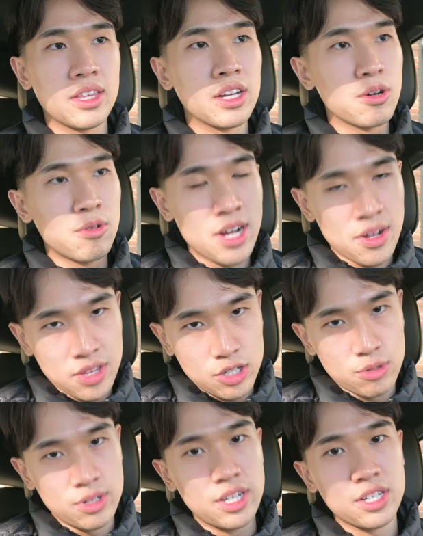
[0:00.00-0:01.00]
They go down the
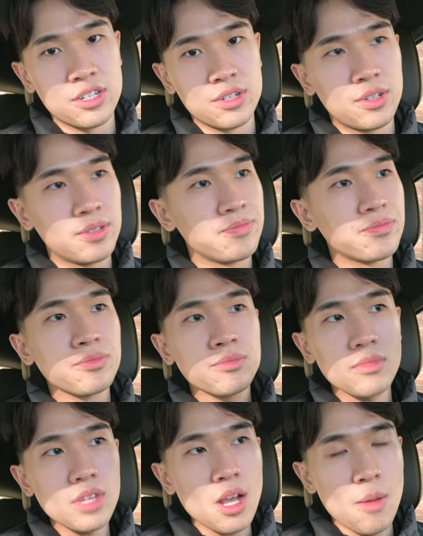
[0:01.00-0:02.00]
traditional
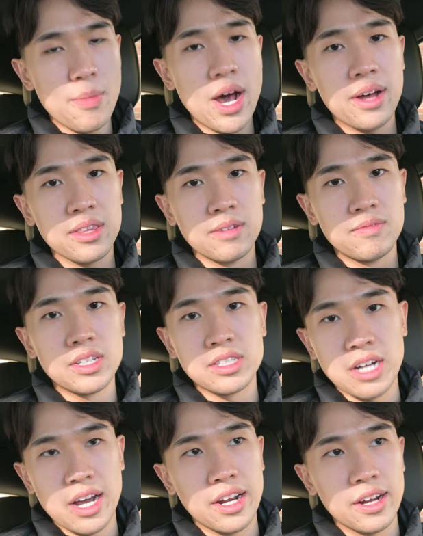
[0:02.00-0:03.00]
path of
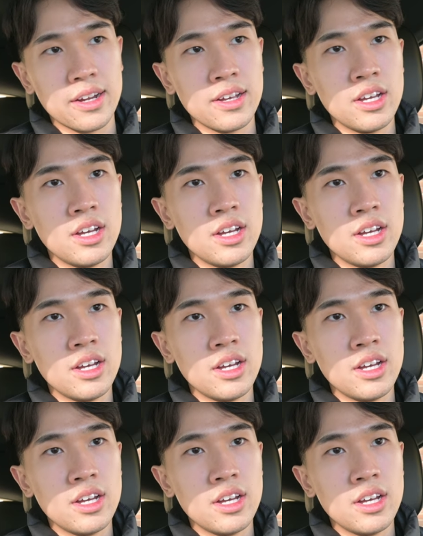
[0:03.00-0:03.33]
designing.